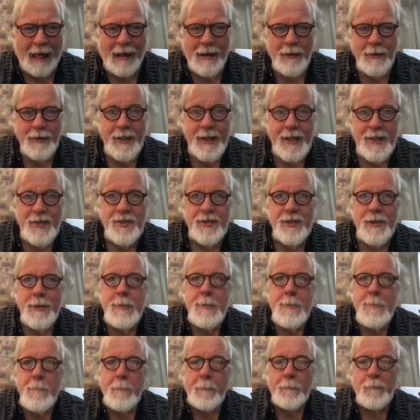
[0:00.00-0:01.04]
Kids,
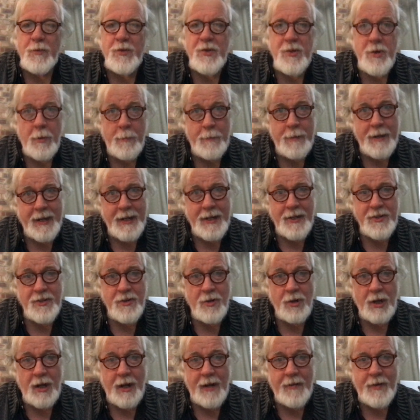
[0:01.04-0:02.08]
it's not big and it's
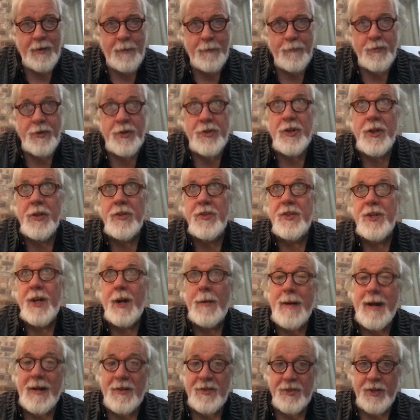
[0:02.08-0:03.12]
not clever. As you can see,
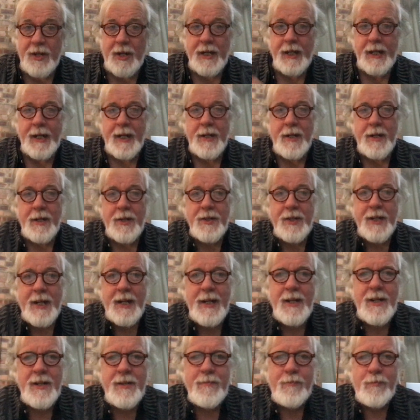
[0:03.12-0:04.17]
I'm outside again and it's
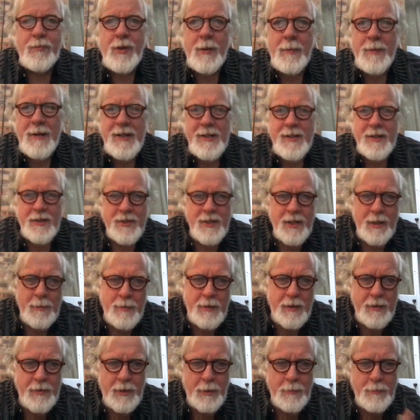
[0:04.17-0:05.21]
getting a bit dusky, but
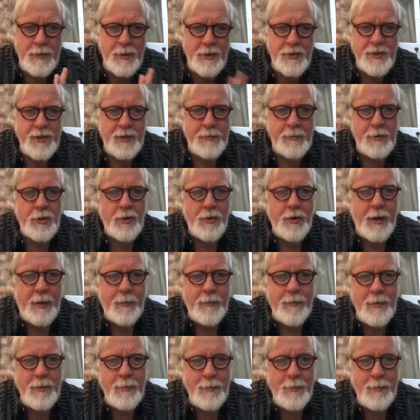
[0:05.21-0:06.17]
I hope you can see me all right.